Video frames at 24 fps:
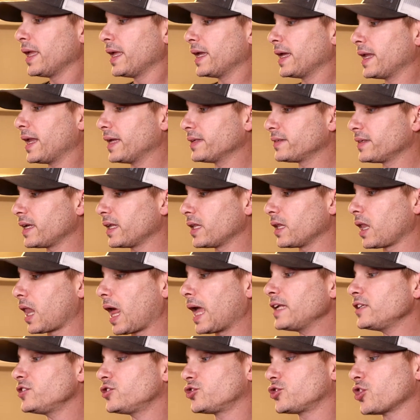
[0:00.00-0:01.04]
It has a
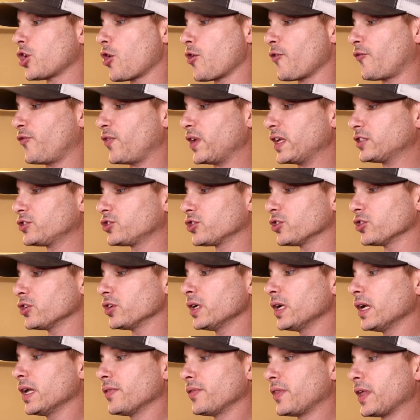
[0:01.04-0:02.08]
light show
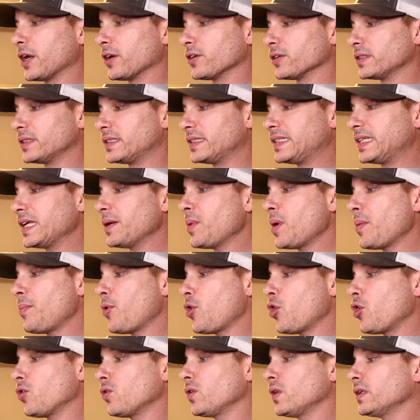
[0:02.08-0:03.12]
feature. They are
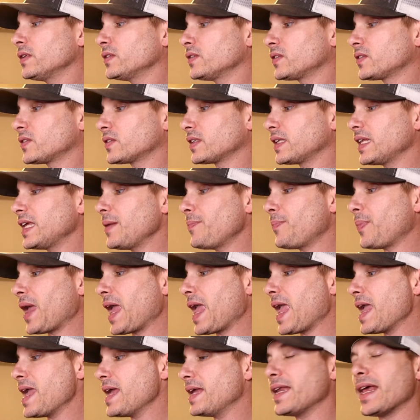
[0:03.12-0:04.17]
dimmable, sleep
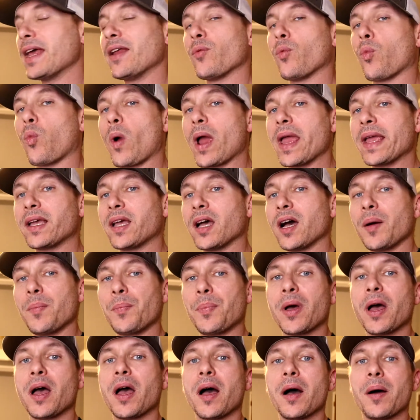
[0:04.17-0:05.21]
aid, and wake up.